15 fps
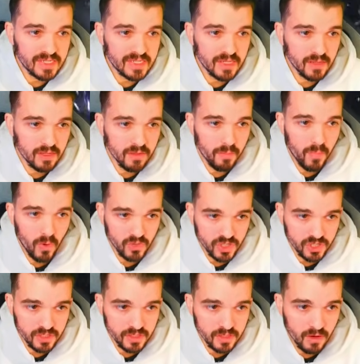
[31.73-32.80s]
distilled
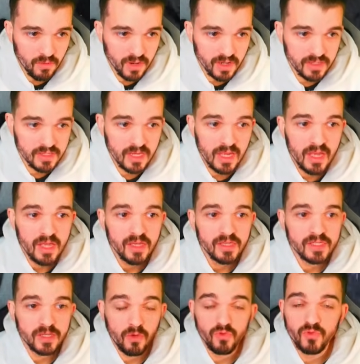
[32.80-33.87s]
potions, alright?
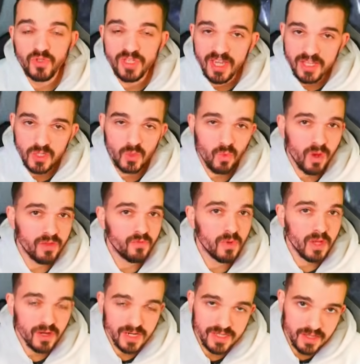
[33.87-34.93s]
So that's what
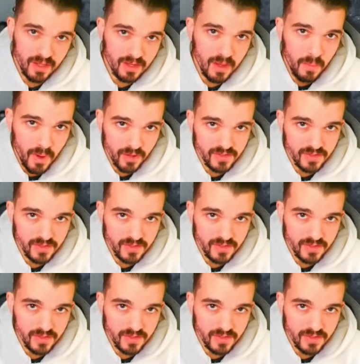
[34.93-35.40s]
we're gonna talk